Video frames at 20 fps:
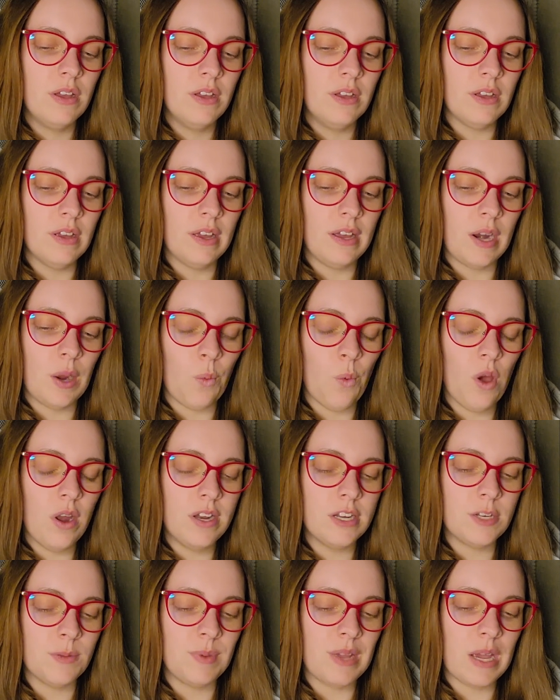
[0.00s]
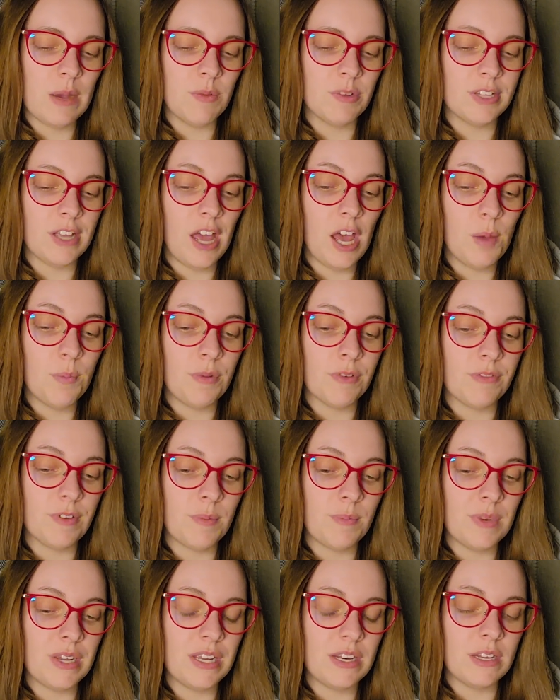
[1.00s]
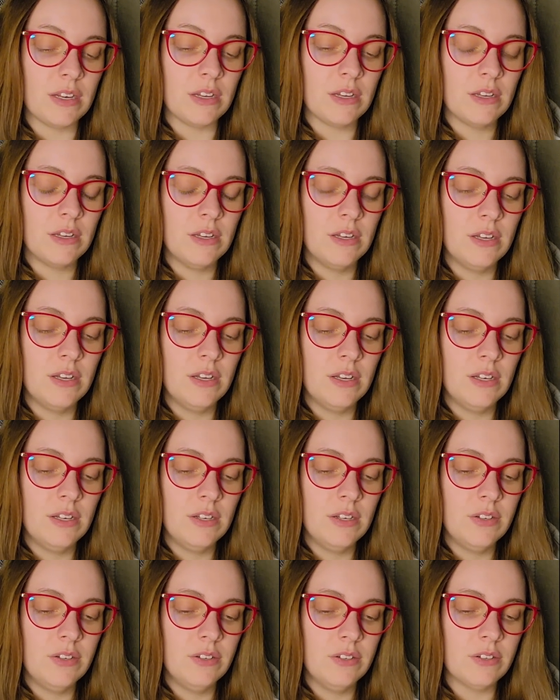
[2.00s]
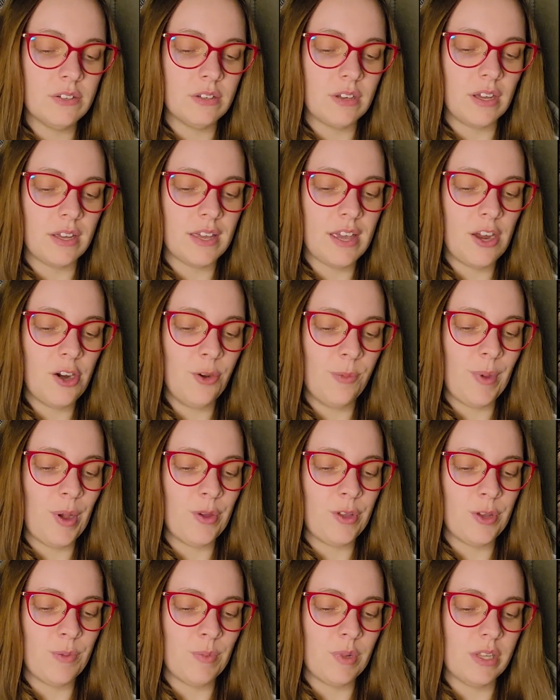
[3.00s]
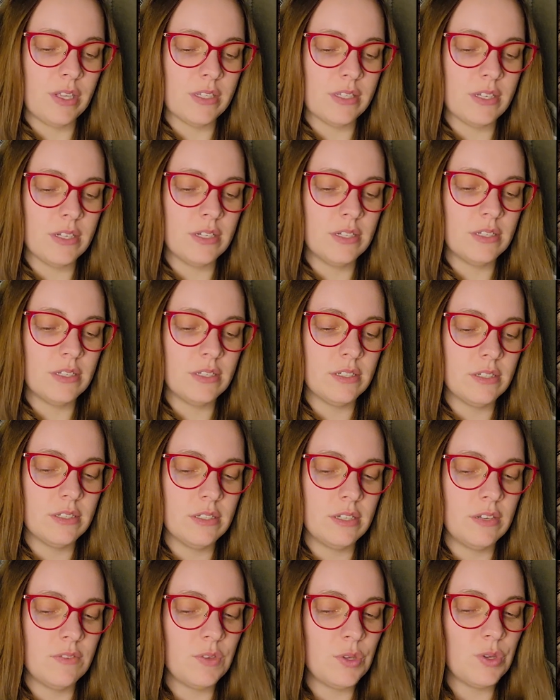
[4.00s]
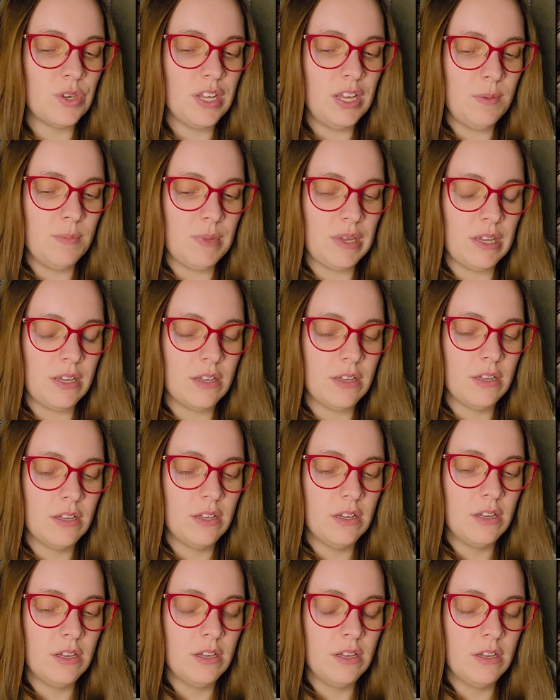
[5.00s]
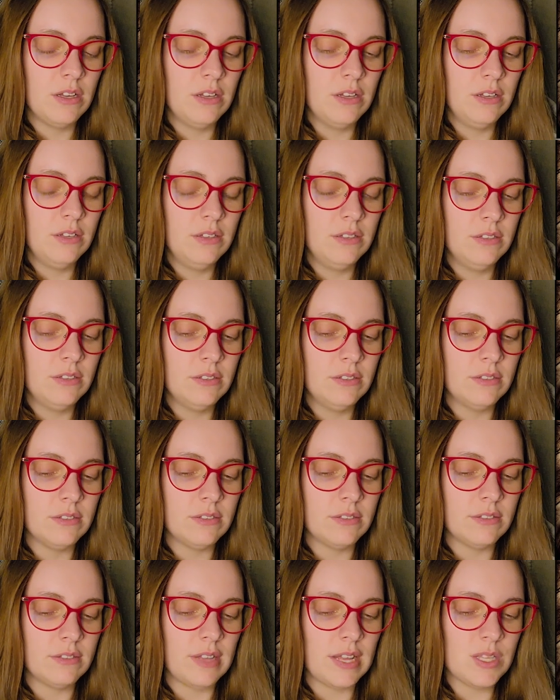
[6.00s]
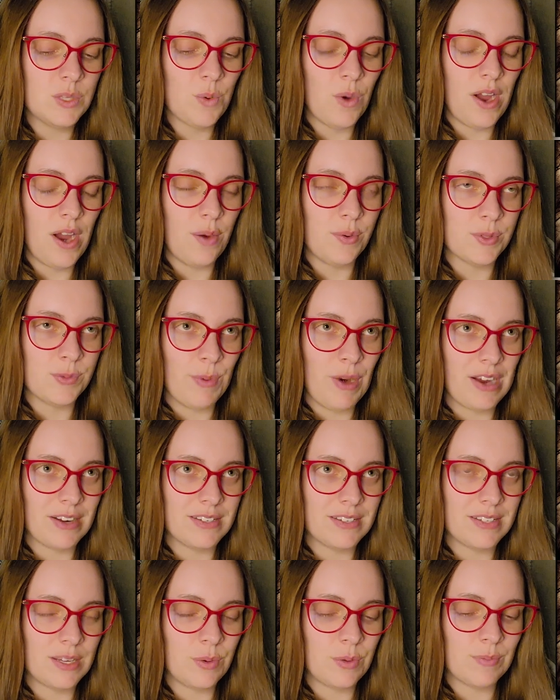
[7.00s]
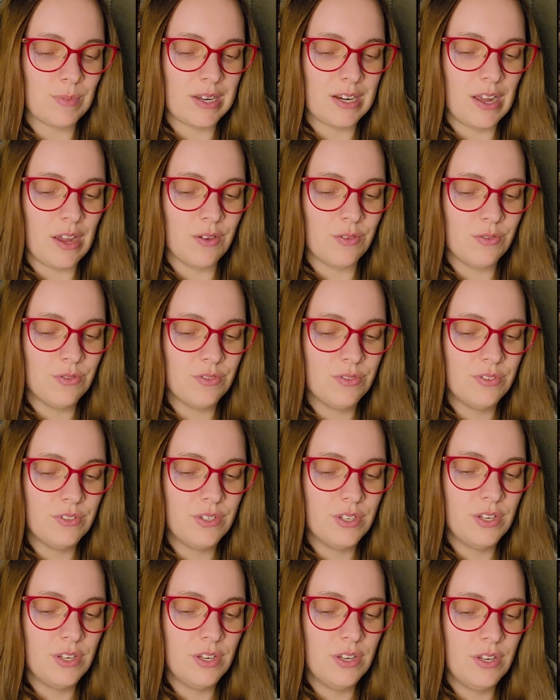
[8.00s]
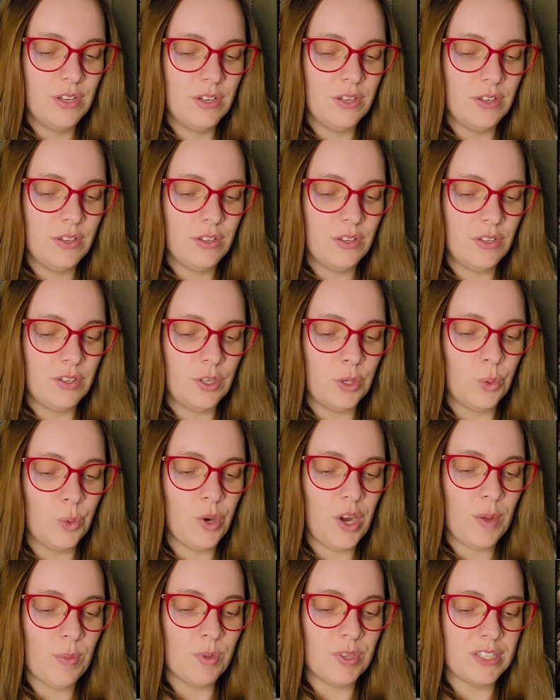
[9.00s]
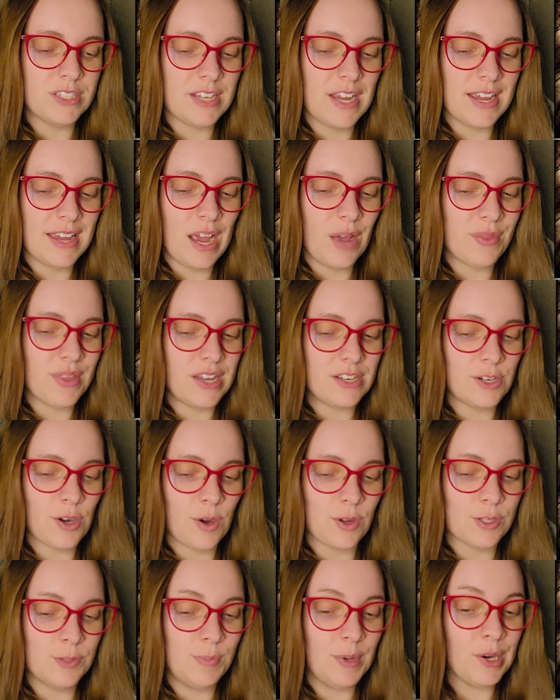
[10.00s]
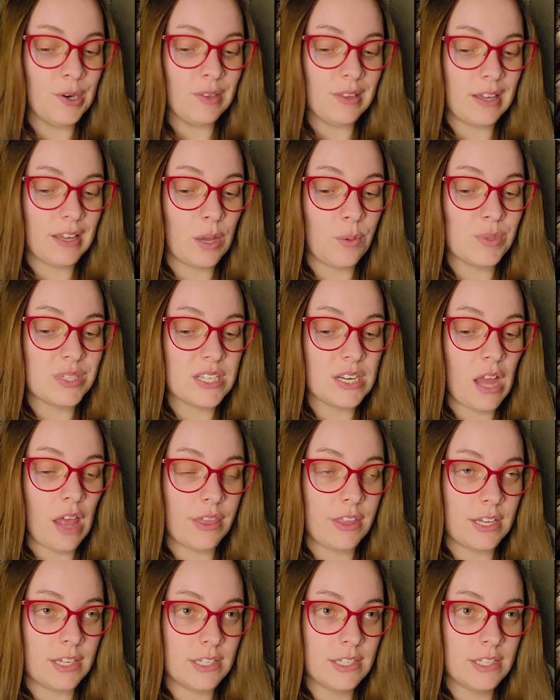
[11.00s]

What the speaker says: and I wanted to be able to help if I'm needed. I care about you, Melissa, and if you need me... That's why I was practicing with my knife. You were able to take out that dark spirit like it was nothing.